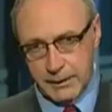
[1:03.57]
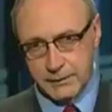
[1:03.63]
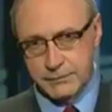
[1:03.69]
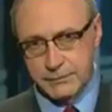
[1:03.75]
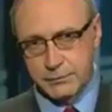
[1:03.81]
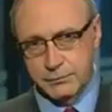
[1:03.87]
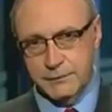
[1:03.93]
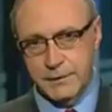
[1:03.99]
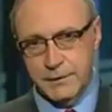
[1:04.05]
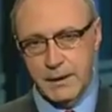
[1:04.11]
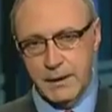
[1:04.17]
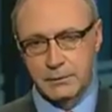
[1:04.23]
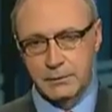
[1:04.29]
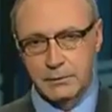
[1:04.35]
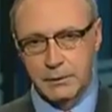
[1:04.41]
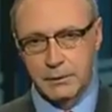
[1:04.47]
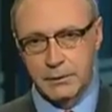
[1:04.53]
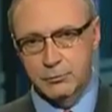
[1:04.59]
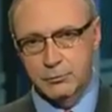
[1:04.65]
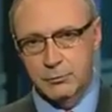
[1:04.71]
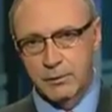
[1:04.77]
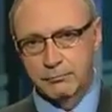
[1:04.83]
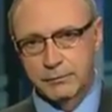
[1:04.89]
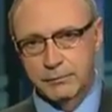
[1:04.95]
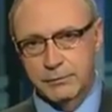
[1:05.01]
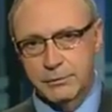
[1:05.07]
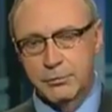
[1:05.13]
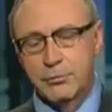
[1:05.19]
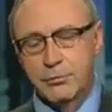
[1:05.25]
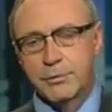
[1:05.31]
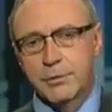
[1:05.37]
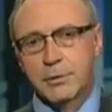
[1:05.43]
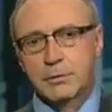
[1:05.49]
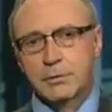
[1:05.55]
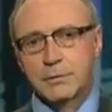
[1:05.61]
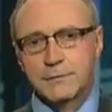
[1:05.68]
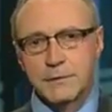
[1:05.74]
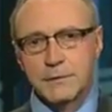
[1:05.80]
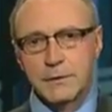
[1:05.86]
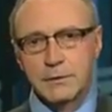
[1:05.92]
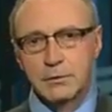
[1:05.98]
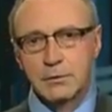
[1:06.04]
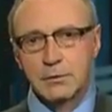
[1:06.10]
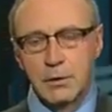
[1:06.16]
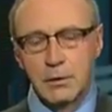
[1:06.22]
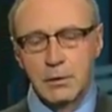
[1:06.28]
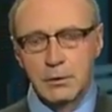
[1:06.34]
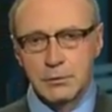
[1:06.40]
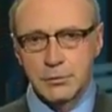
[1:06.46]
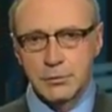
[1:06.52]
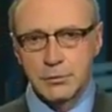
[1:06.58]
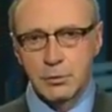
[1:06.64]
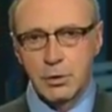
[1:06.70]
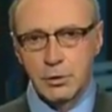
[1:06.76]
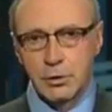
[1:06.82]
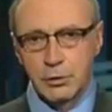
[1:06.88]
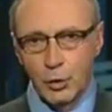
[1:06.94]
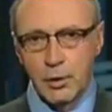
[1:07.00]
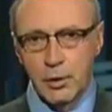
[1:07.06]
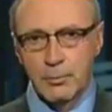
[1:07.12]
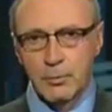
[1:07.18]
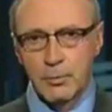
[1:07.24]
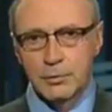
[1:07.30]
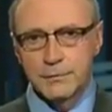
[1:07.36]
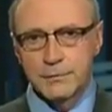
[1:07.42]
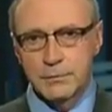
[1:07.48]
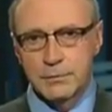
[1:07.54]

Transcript: as you said, it's roughly two-thirds in so-called normals,